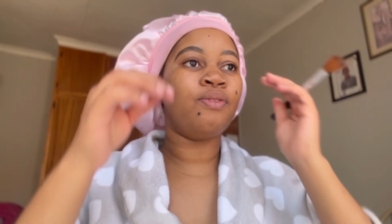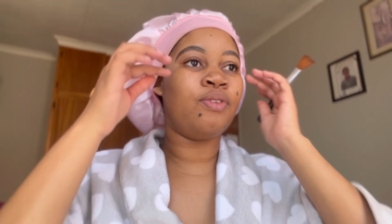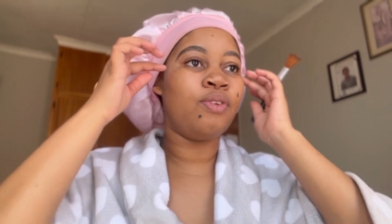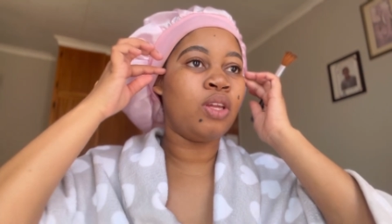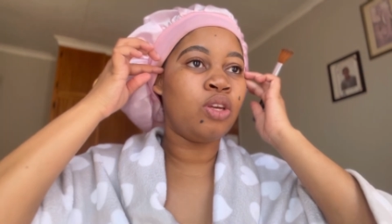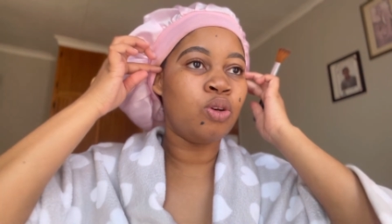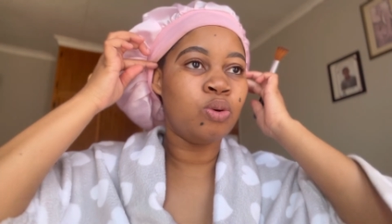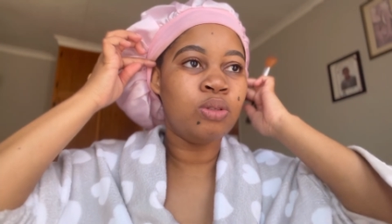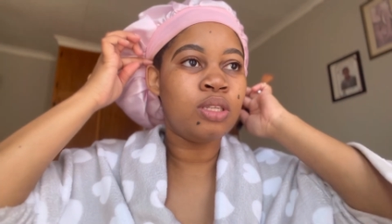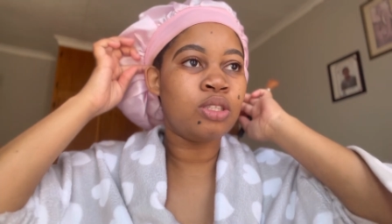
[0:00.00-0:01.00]

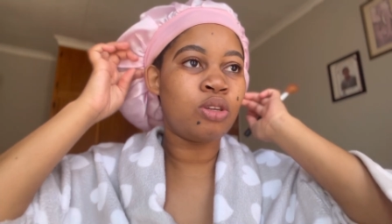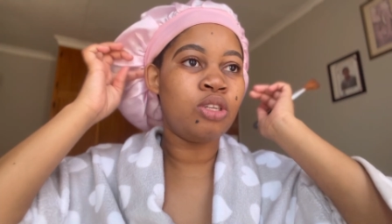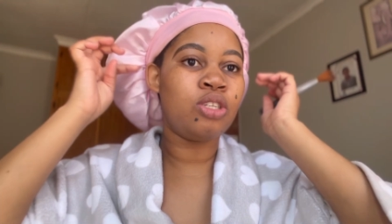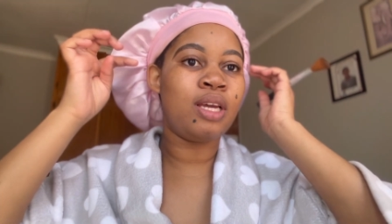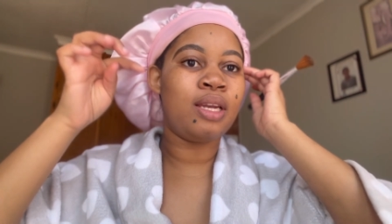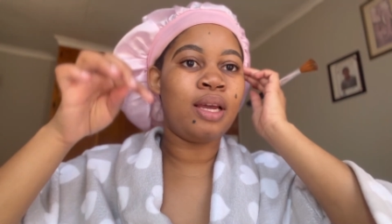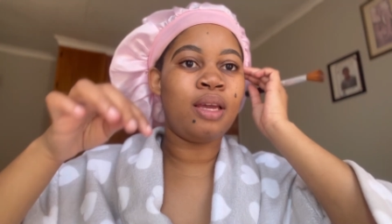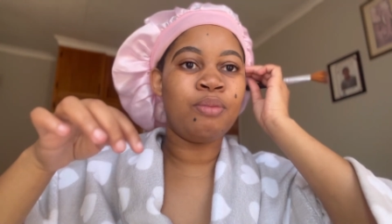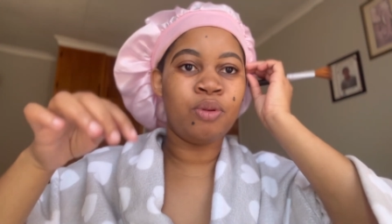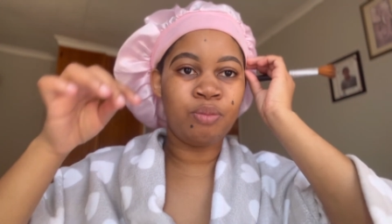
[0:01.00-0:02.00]
videos is going to
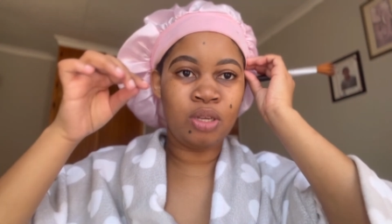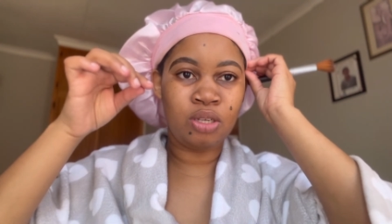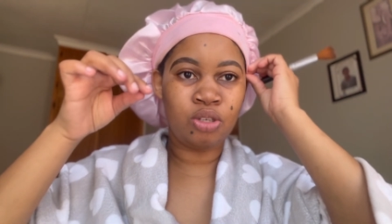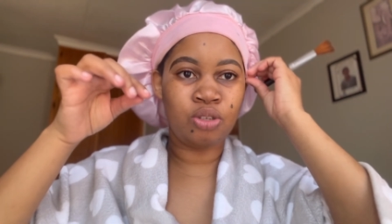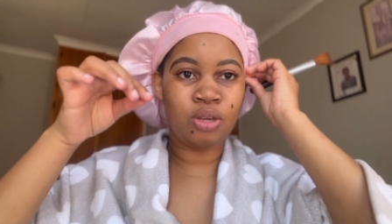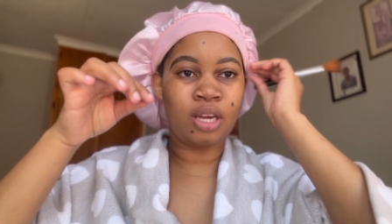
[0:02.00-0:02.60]
enable me to